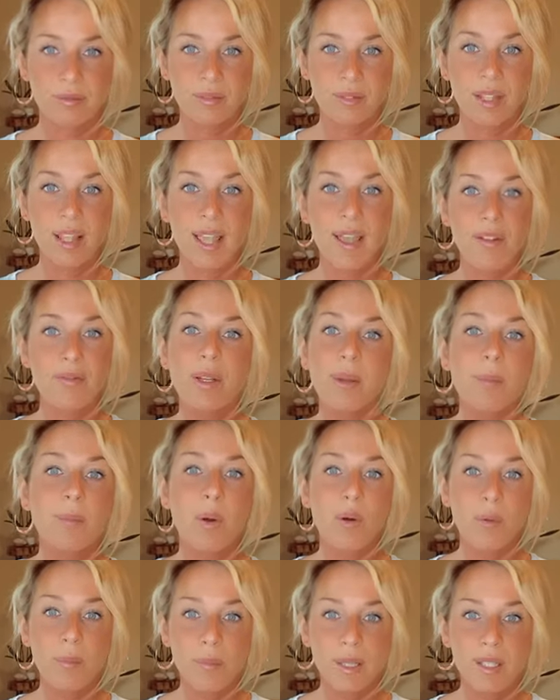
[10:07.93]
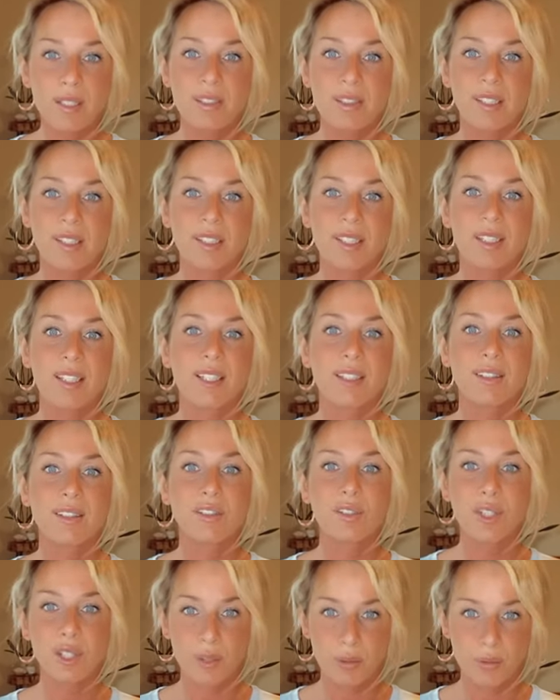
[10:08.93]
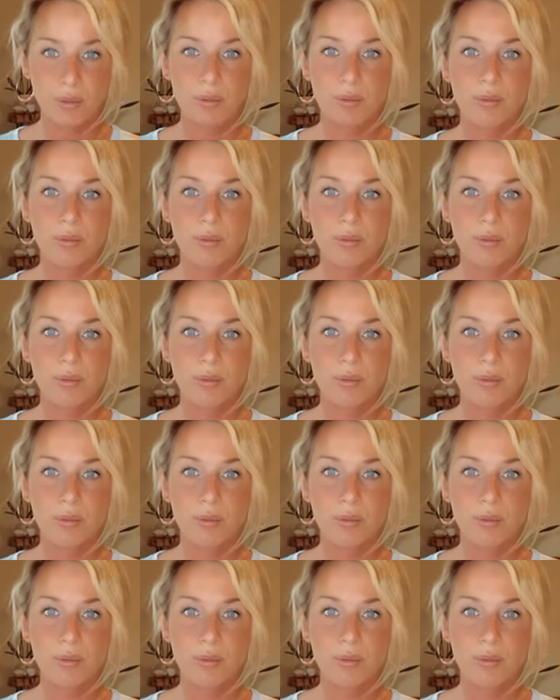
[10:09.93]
Every moment is new.